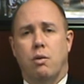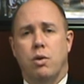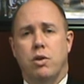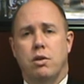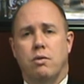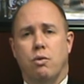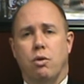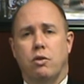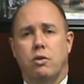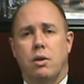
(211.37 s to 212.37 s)
with a
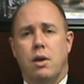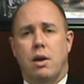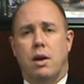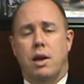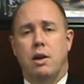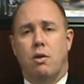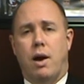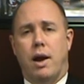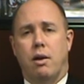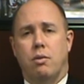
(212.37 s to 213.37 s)
divorce in
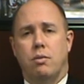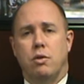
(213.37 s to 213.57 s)
Ohio,